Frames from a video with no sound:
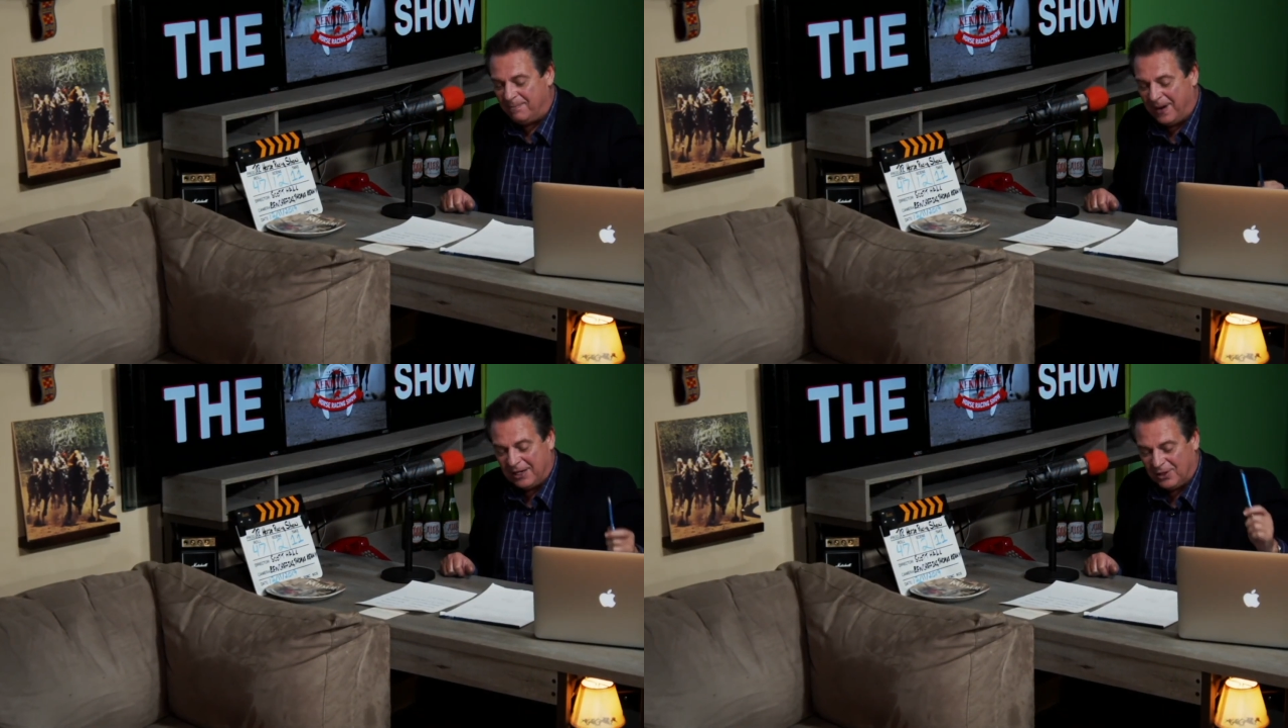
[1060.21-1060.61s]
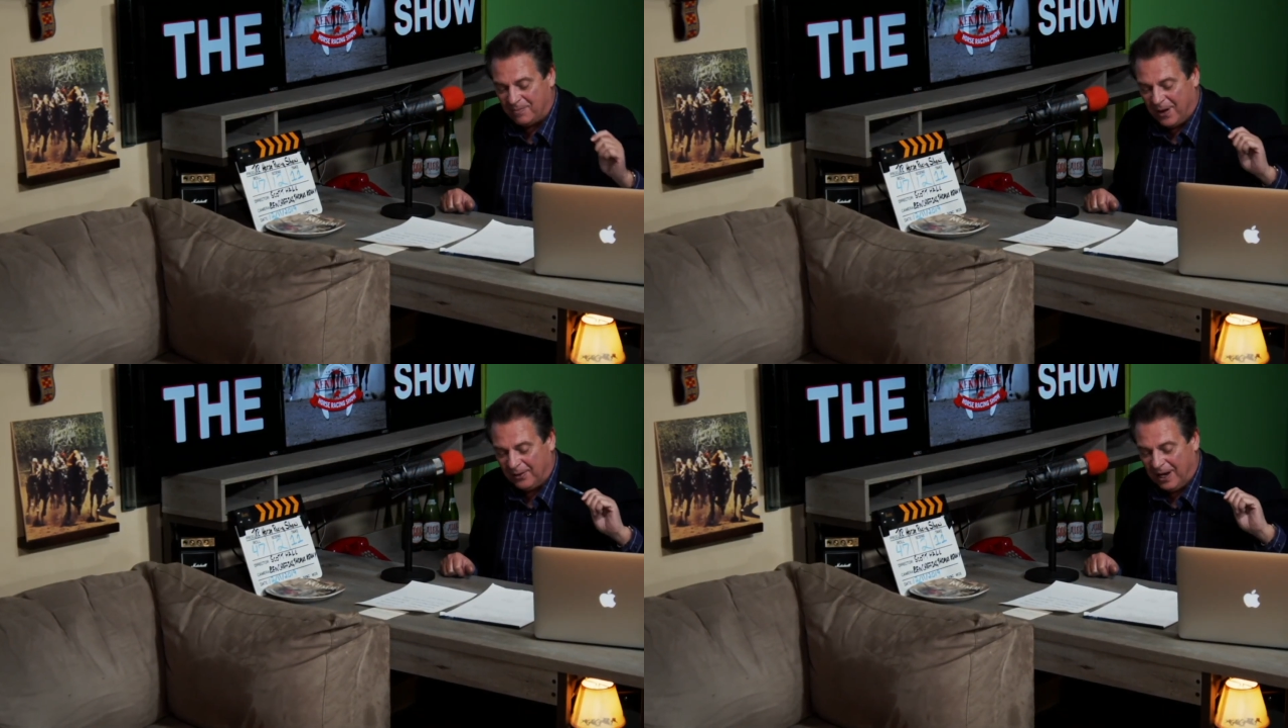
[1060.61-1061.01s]

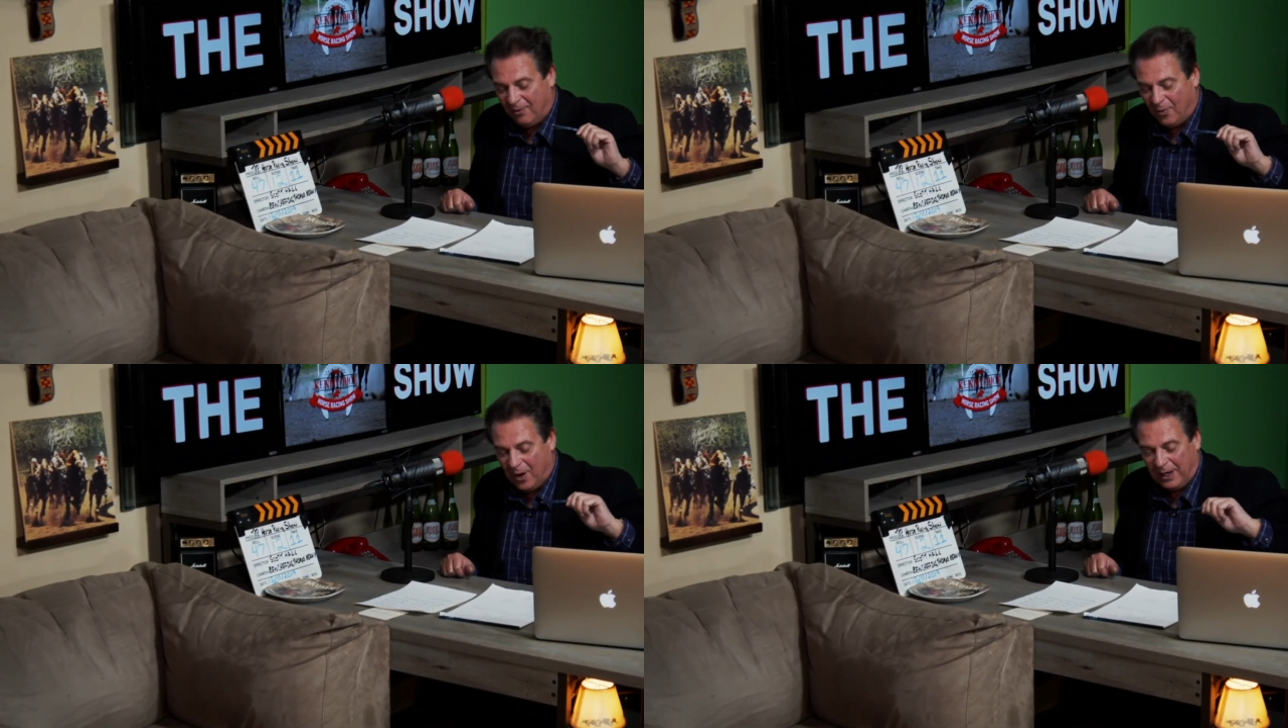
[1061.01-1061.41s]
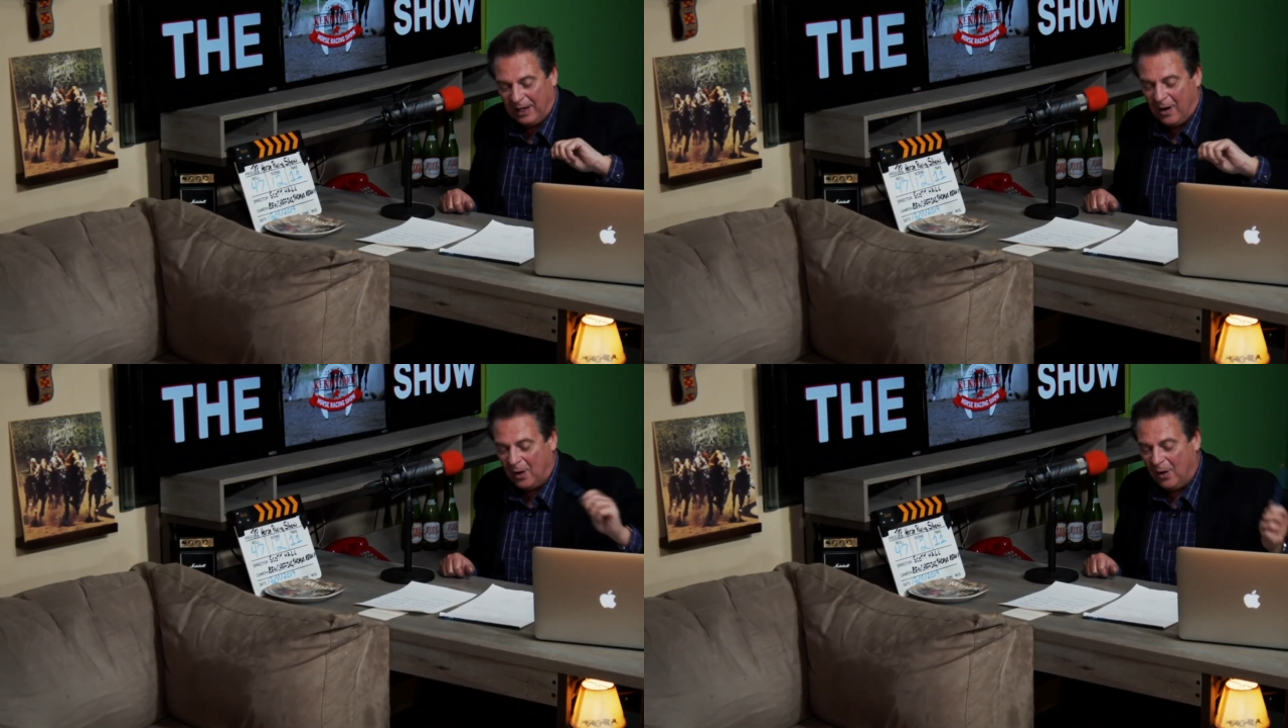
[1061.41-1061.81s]
Basketball Network, and
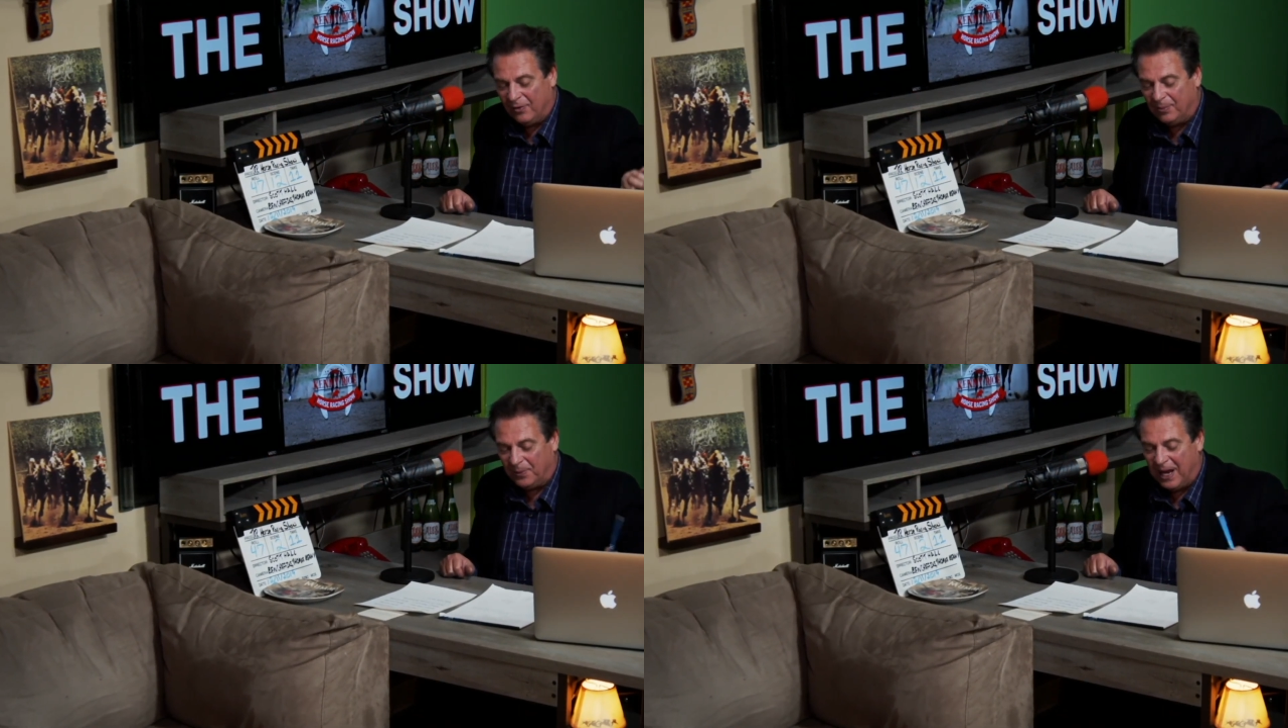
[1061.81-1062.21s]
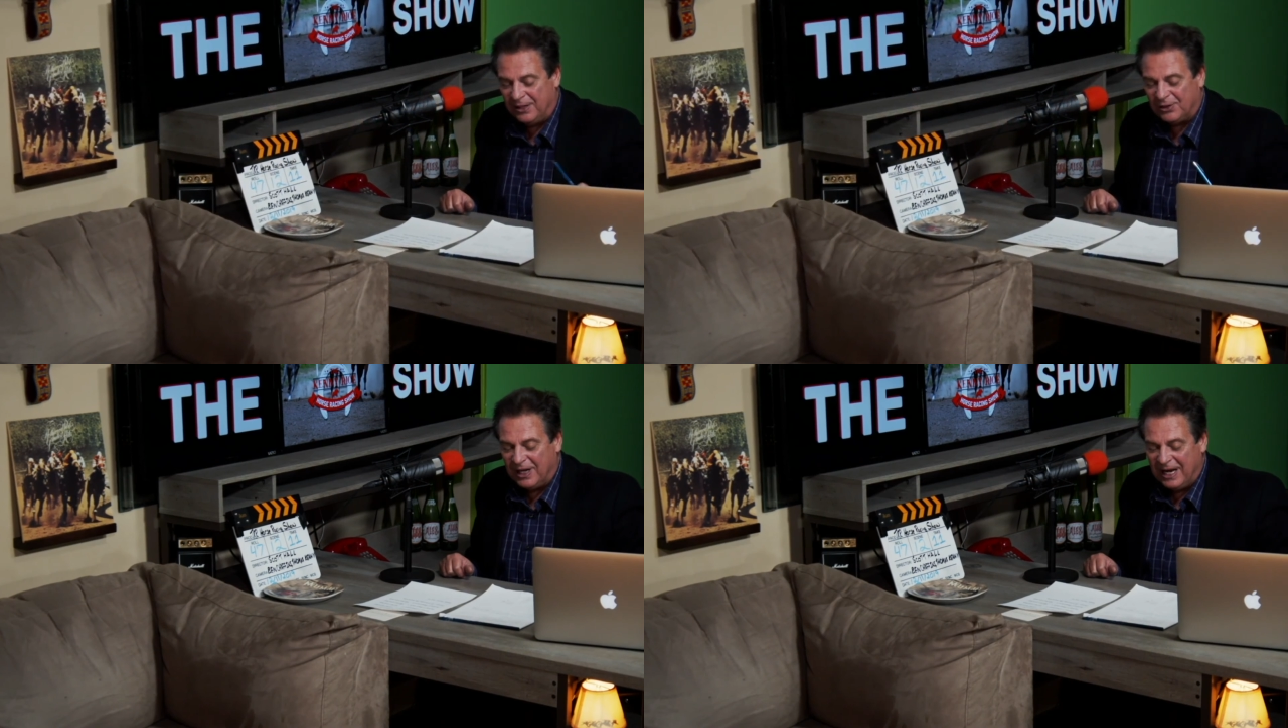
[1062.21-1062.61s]
all over the place.